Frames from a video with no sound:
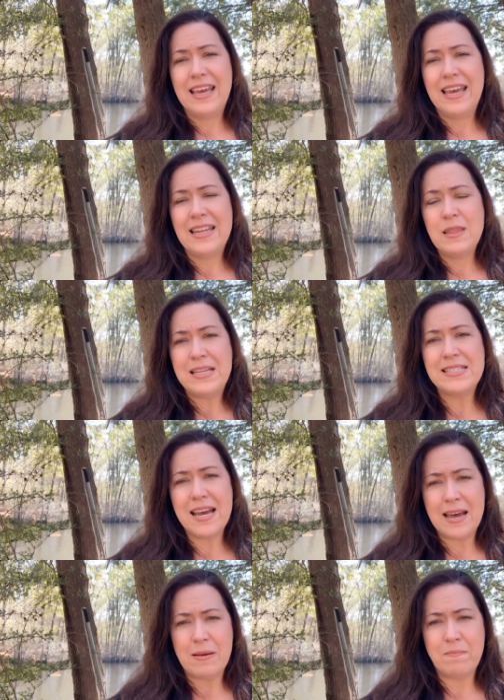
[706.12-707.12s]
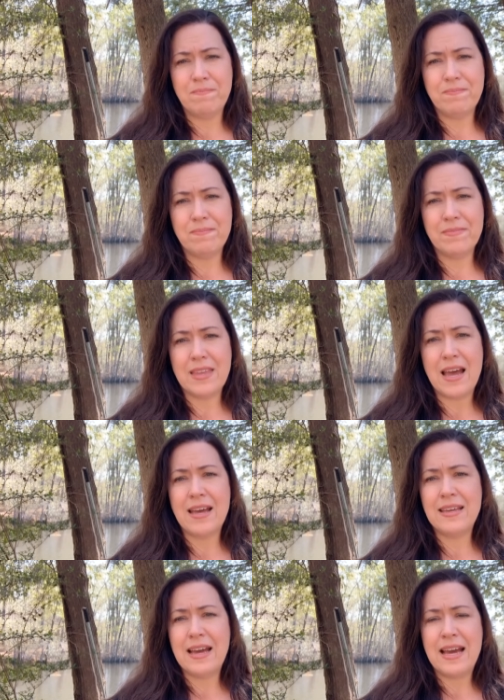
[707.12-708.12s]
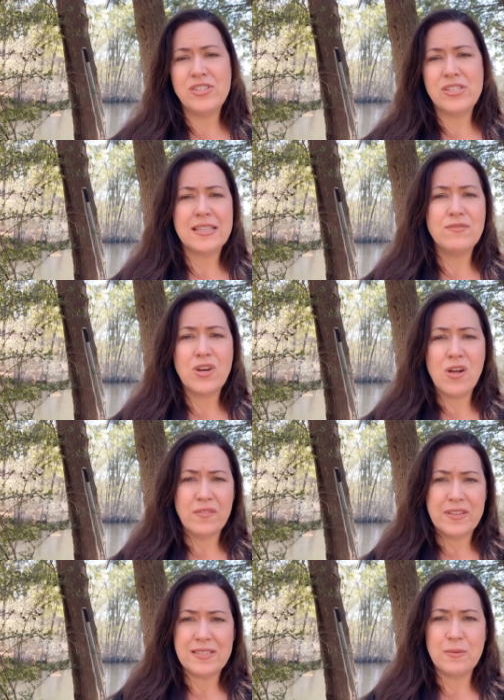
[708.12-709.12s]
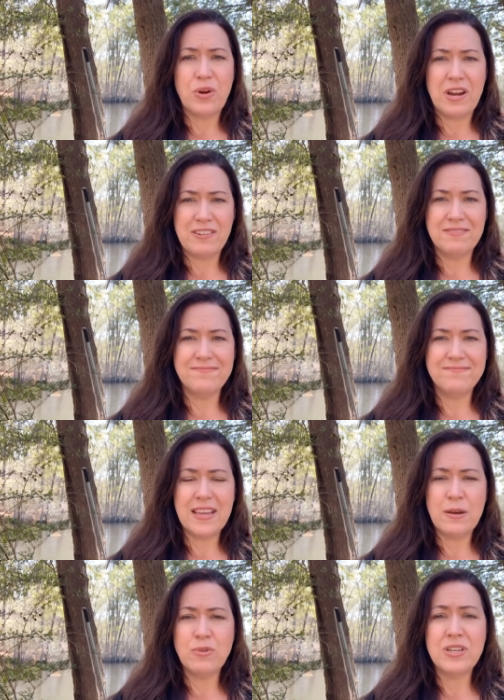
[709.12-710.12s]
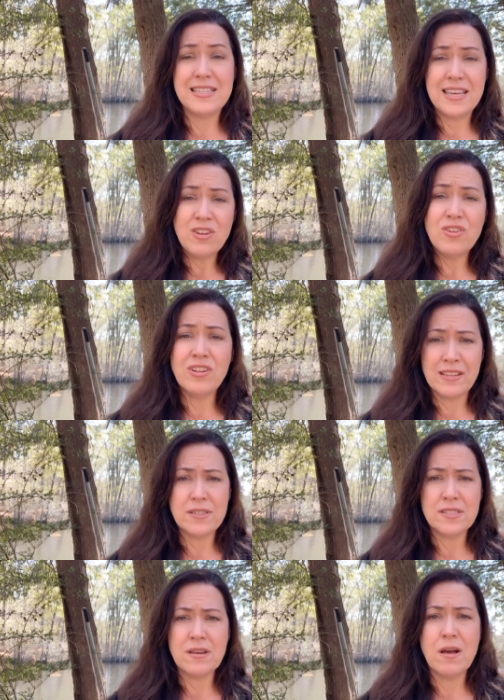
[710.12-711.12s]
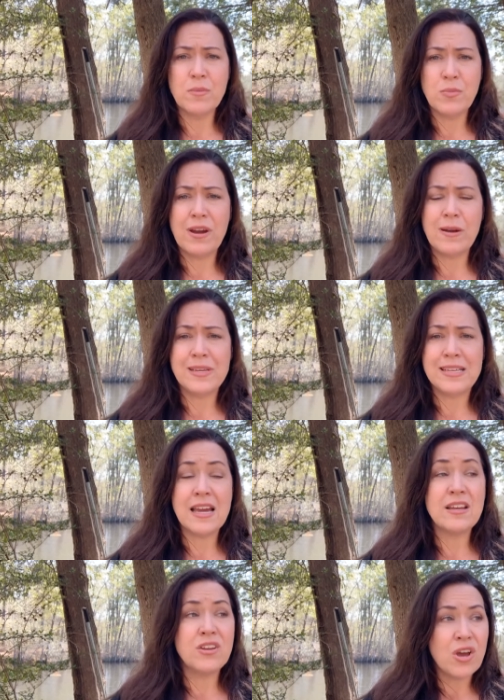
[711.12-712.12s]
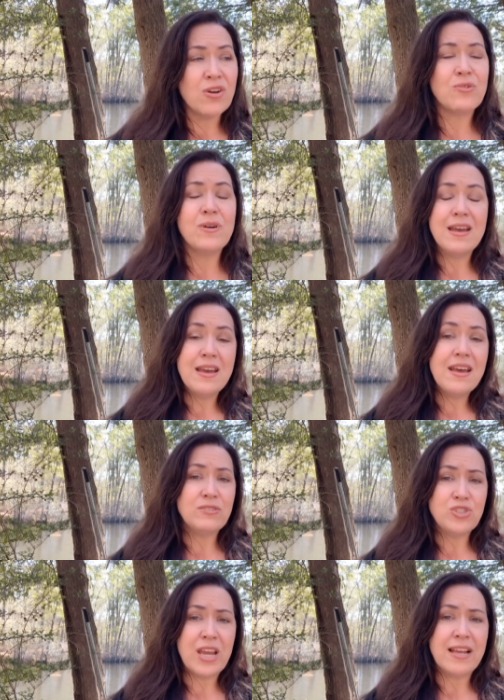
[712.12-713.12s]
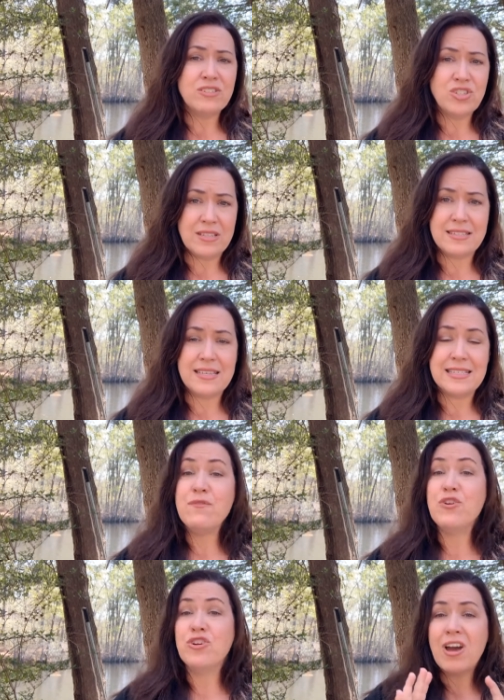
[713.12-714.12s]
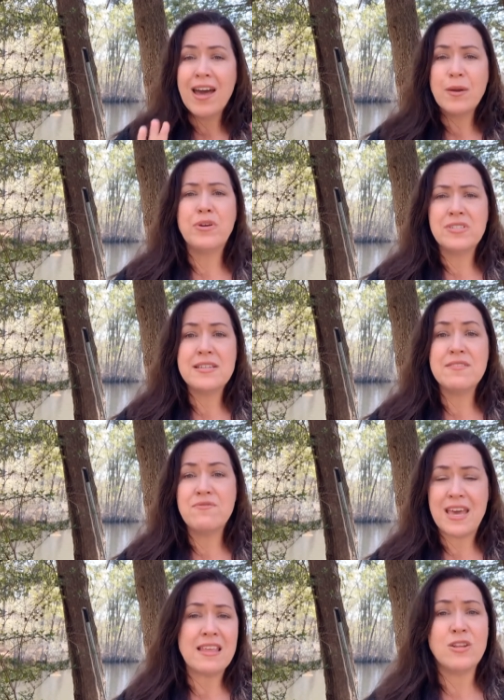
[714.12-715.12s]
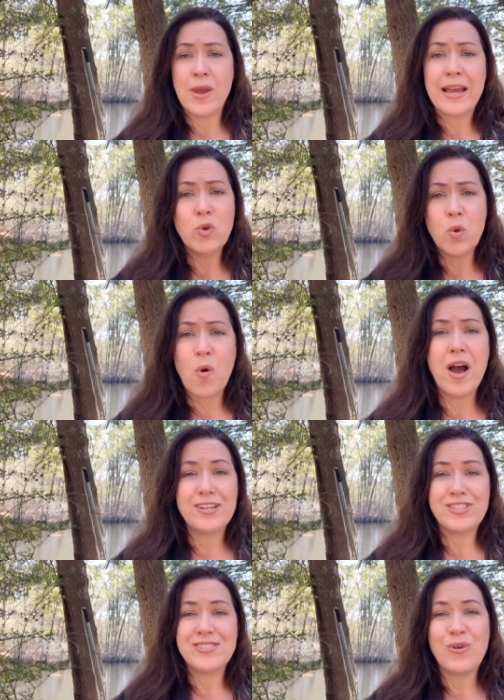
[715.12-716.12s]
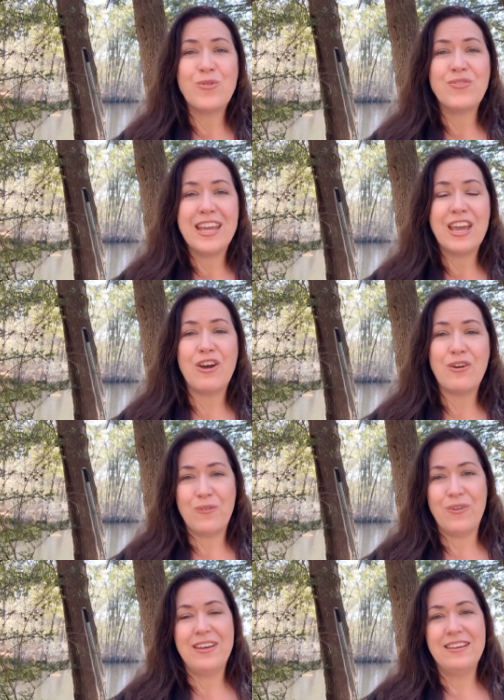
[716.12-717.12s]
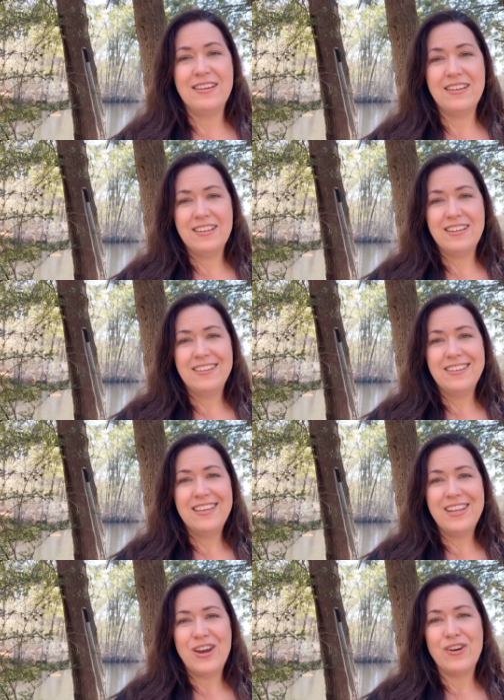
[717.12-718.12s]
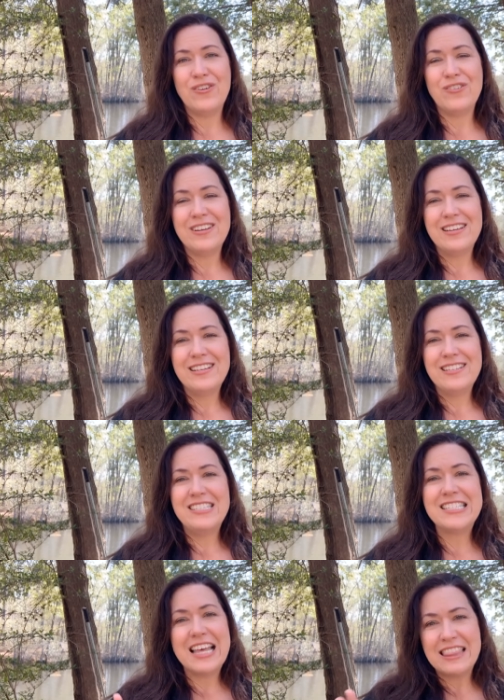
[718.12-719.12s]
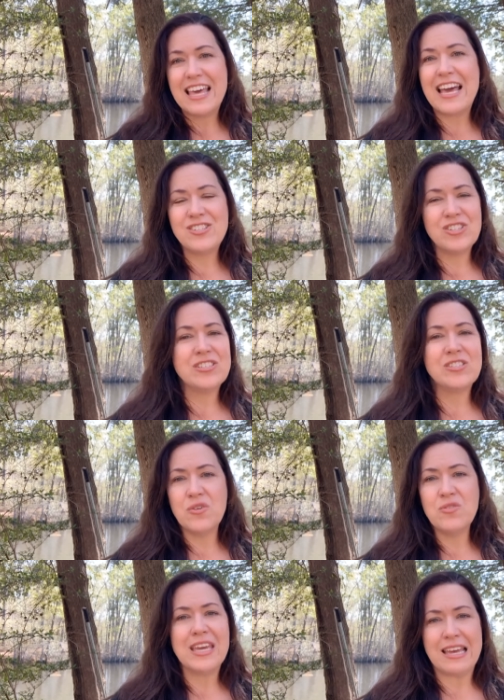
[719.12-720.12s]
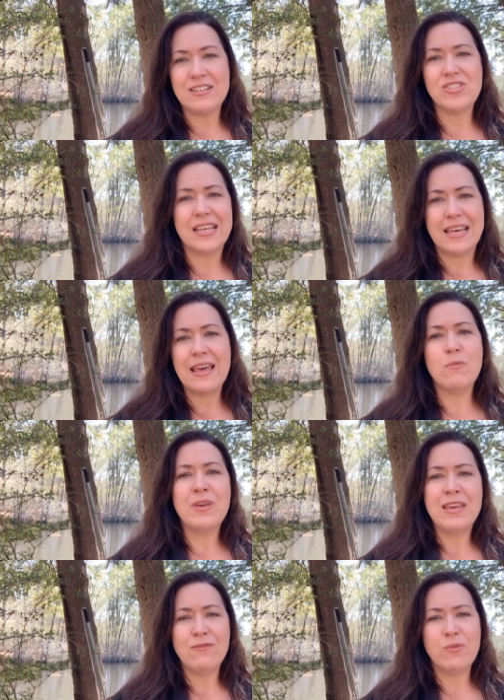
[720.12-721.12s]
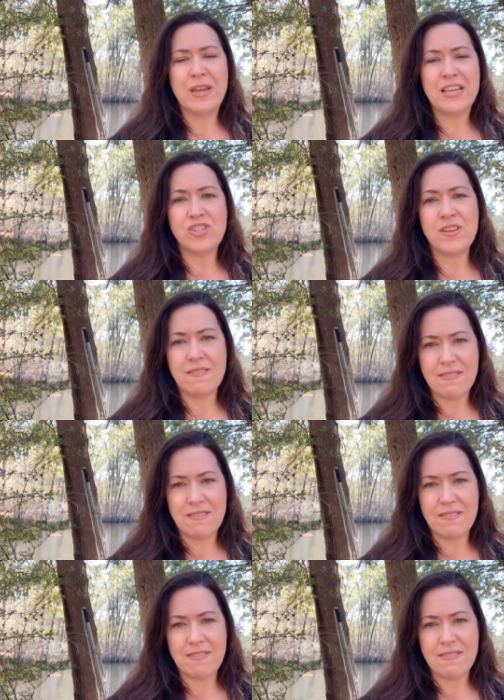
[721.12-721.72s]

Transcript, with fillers: in the meantime, I just lift all of us in prayer. I will continue to lift us all in prayer because I know how challenging this is. And if you're not a person of faith and you actually watch this whole video, you know, just let that just soak in. Just let that be information